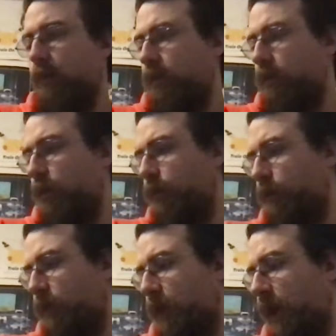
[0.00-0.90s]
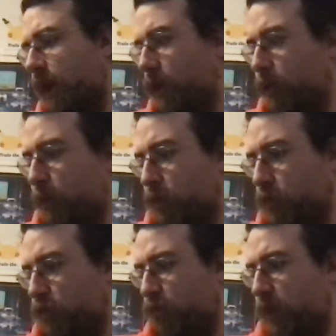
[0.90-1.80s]
her the chaos
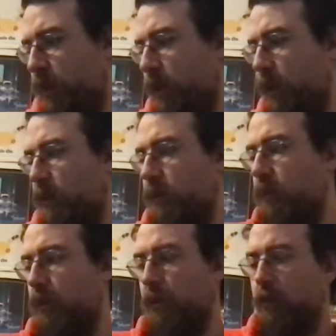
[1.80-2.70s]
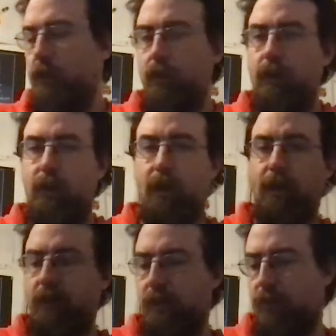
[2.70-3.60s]
reigned,
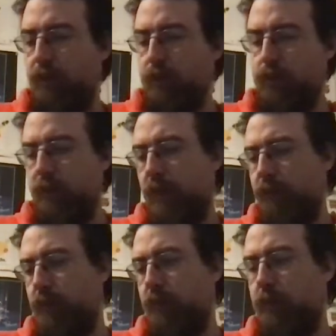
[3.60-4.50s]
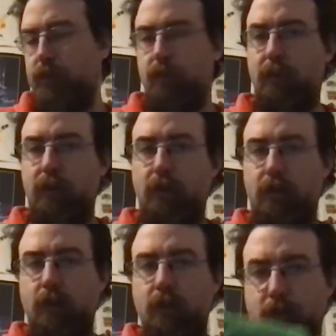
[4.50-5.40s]
in the final Splatfest. I mean,